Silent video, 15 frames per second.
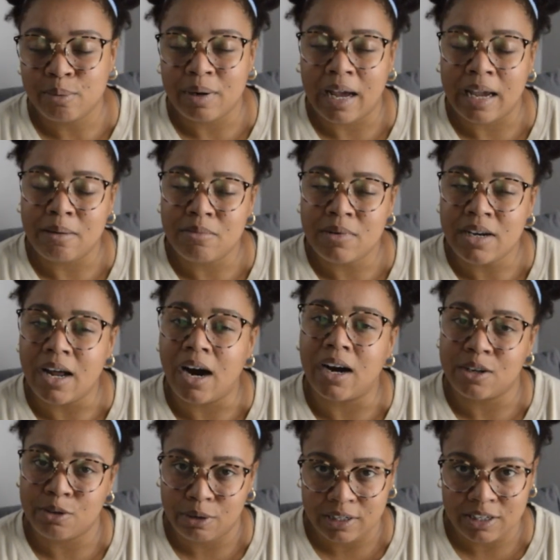but I am
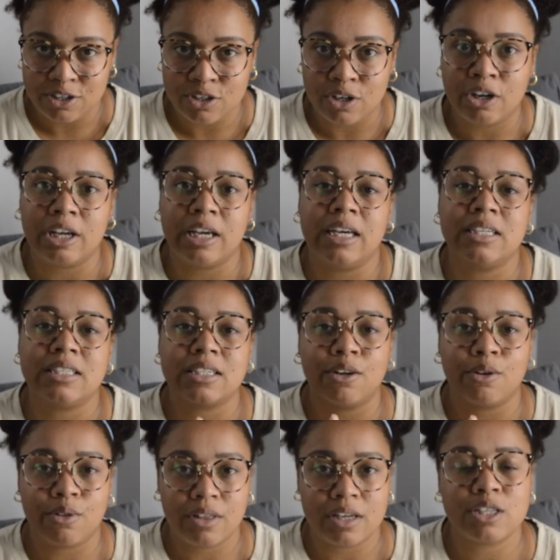not going to start it
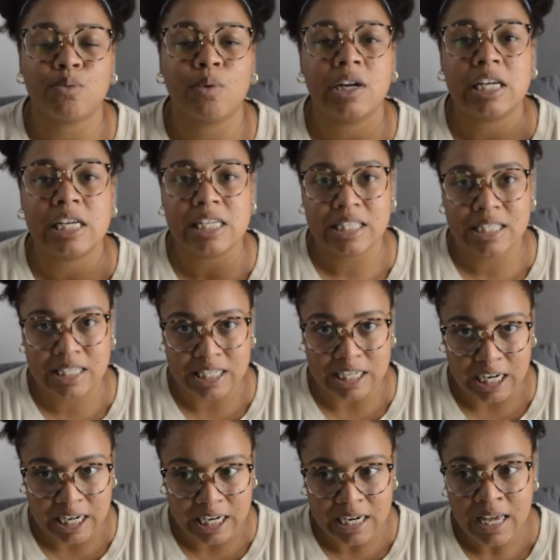until this one is
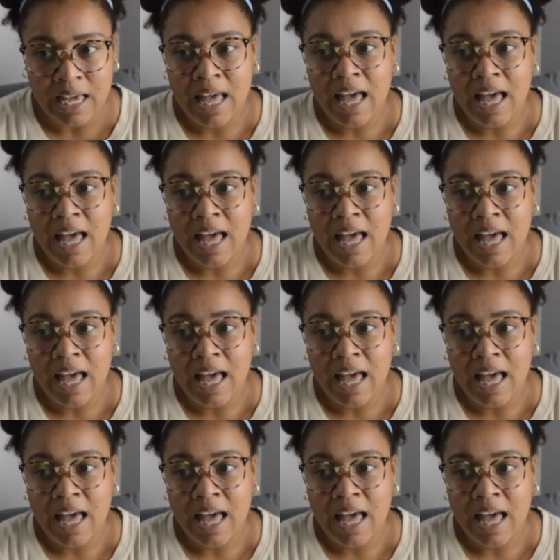done.